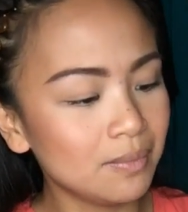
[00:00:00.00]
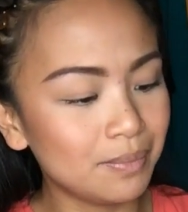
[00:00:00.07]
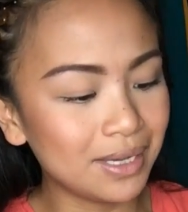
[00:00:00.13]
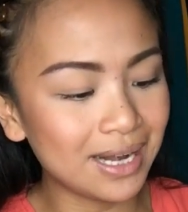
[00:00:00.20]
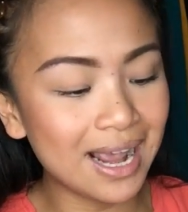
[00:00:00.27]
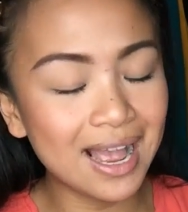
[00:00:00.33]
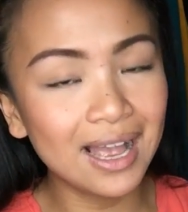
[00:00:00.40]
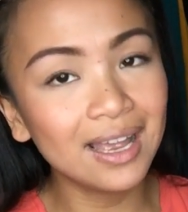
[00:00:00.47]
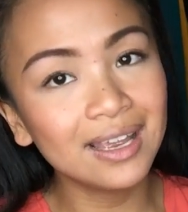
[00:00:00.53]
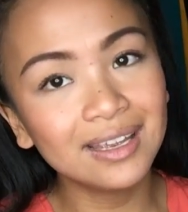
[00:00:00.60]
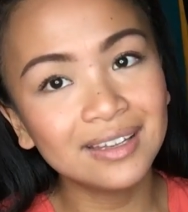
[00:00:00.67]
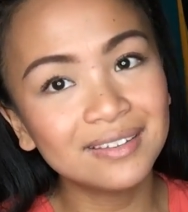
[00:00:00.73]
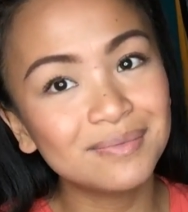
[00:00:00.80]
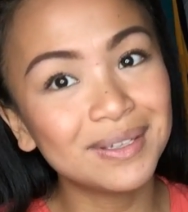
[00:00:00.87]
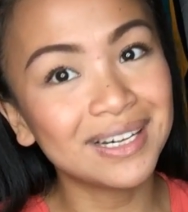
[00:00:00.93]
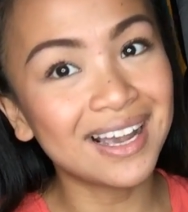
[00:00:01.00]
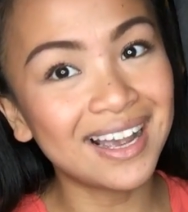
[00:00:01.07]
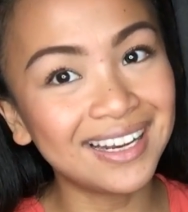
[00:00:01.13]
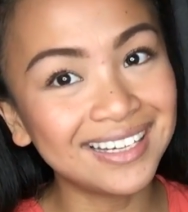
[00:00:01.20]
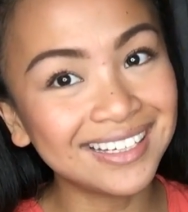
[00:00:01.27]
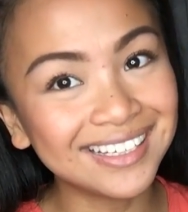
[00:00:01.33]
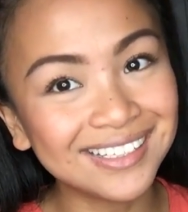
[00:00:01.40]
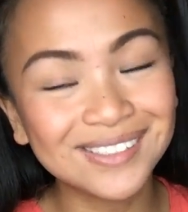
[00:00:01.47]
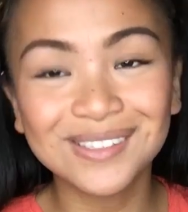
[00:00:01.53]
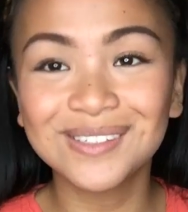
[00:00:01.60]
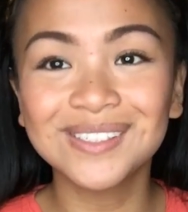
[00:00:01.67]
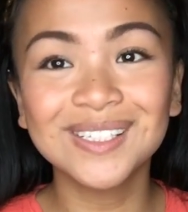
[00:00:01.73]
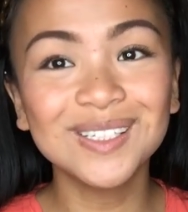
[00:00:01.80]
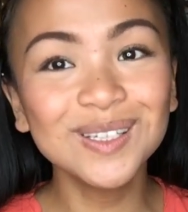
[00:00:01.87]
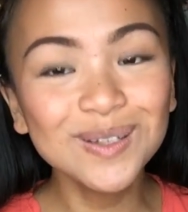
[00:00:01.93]
But I have been eyeing it, so I
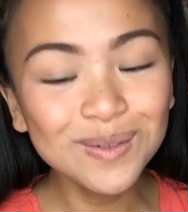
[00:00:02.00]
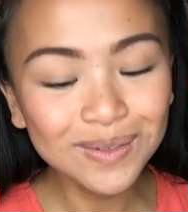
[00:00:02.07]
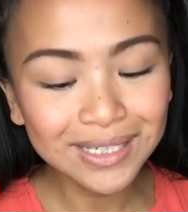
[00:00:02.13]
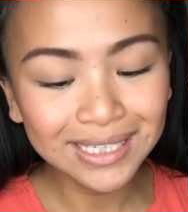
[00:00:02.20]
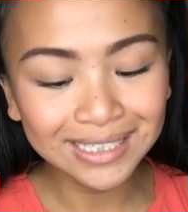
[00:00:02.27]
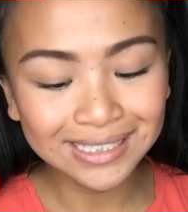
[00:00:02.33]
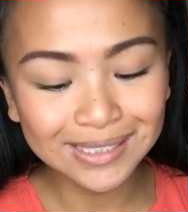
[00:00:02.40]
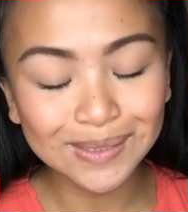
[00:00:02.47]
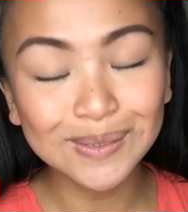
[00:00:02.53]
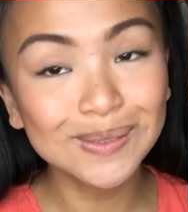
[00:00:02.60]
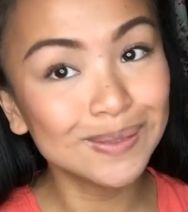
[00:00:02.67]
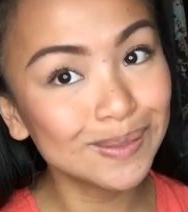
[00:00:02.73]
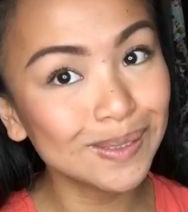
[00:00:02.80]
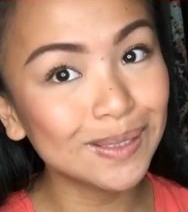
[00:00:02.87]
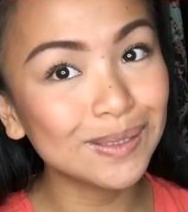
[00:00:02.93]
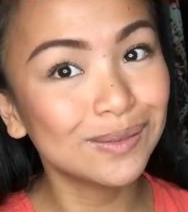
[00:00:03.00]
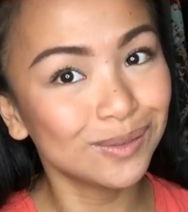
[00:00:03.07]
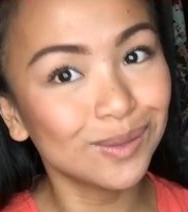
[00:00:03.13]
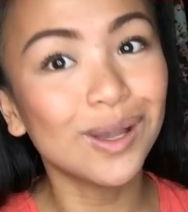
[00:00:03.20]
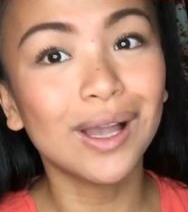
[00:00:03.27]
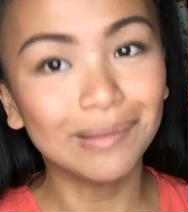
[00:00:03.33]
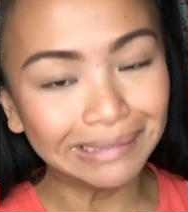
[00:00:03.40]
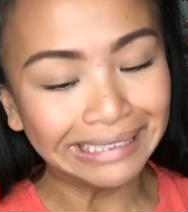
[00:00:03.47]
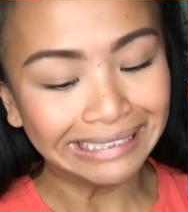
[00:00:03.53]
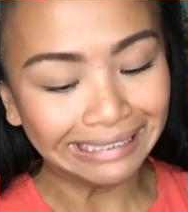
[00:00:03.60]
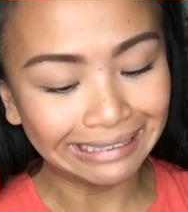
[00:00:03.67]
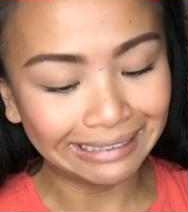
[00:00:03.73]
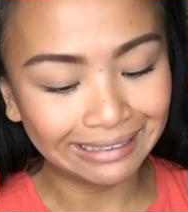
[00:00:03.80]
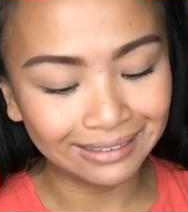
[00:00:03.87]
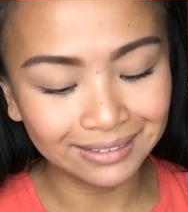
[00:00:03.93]
was like, you know what, it's on sale, so I'm gonna
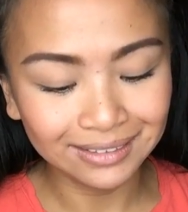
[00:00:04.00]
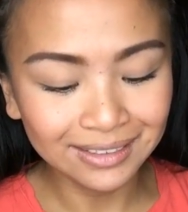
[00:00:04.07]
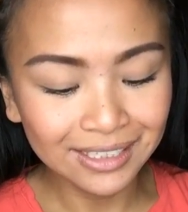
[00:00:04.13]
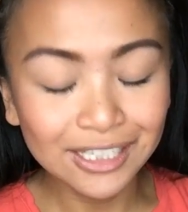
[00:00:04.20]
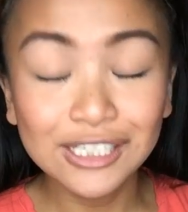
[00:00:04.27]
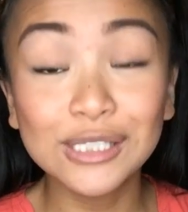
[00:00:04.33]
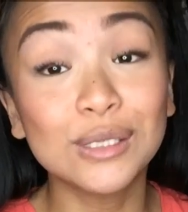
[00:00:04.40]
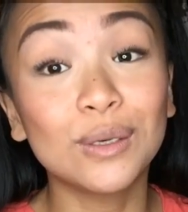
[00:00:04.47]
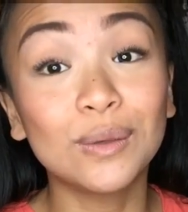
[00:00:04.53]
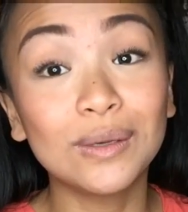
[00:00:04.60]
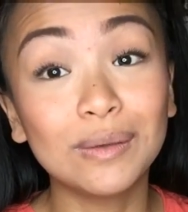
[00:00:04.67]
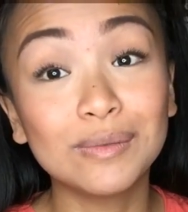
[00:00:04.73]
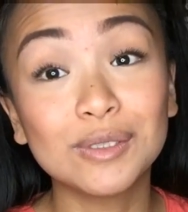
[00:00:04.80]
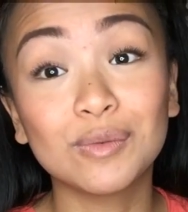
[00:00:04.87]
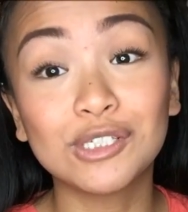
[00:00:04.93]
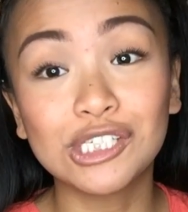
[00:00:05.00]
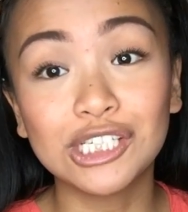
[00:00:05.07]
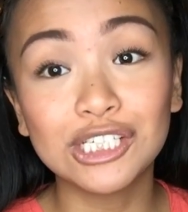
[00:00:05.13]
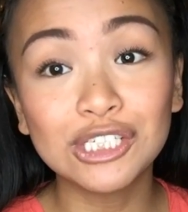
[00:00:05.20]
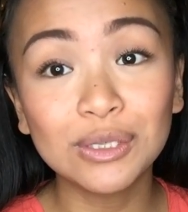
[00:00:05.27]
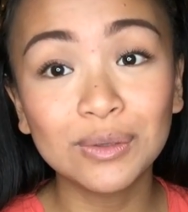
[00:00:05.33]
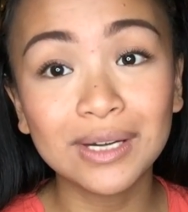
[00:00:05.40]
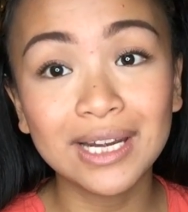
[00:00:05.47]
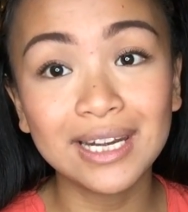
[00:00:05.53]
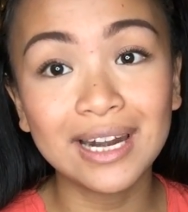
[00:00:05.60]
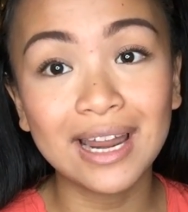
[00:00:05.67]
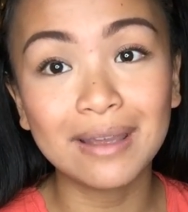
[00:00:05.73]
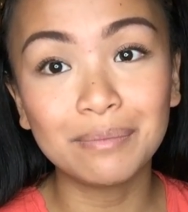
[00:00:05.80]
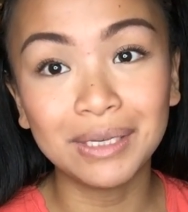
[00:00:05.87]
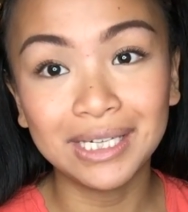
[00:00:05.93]
get it. So it was originally
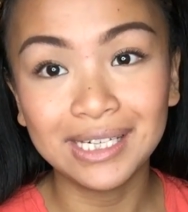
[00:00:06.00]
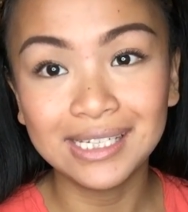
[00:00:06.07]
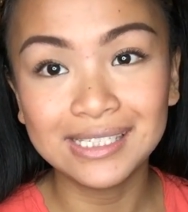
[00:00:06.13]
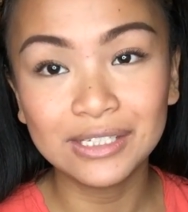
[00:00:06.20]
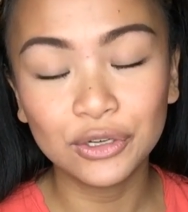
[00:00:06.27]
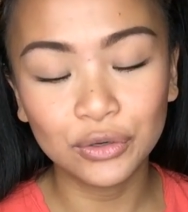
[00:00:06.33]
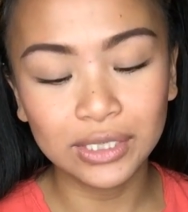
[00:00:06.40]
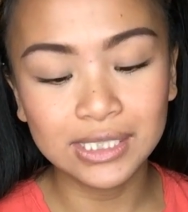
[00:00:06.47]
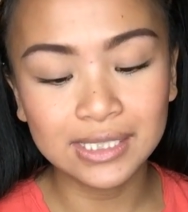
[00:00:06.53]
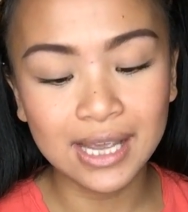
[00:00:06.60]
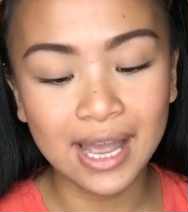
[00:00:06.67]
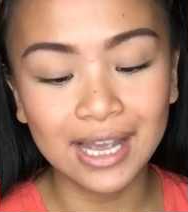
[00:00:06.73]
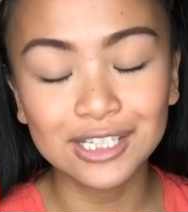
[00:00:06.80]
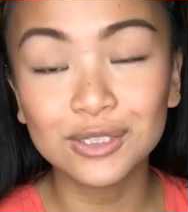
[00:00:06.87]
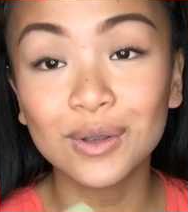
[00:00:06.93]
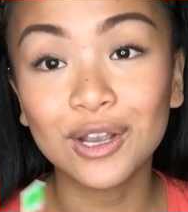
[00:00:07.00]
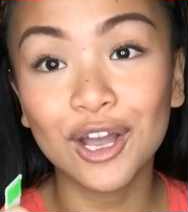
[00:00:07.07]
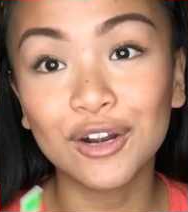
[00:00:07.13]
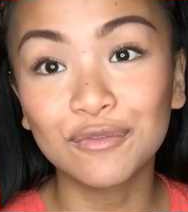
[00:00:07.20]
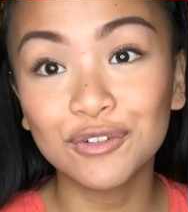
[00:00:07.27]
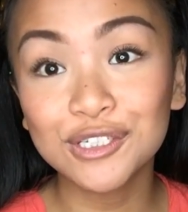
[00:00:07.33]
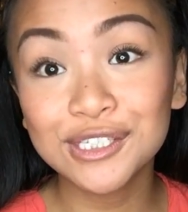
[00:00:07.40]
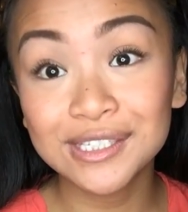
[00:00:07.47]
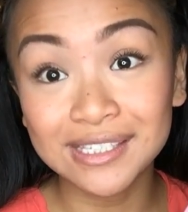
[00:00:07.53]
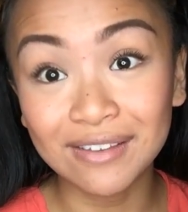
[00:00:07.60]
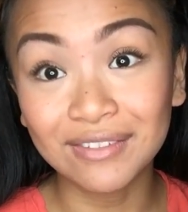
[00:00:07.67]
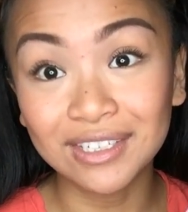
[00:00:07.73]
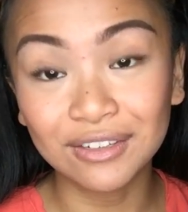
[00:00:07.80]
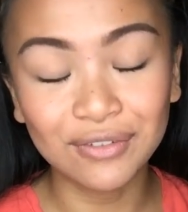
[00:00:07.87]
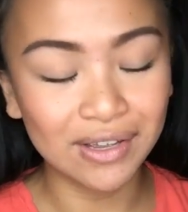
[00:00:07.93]
$2.99, but it is a green tag, so I got it for
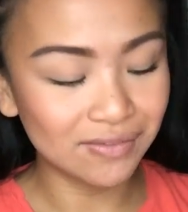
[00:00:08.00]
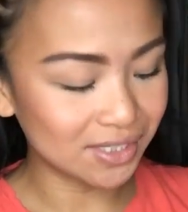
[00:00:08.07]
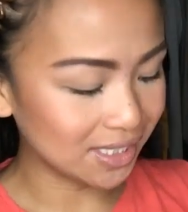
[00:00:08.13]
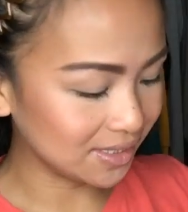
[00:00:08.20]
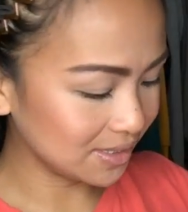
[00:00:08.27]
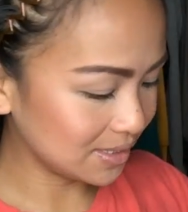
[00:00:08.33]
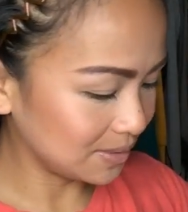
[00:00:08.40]
75 cents.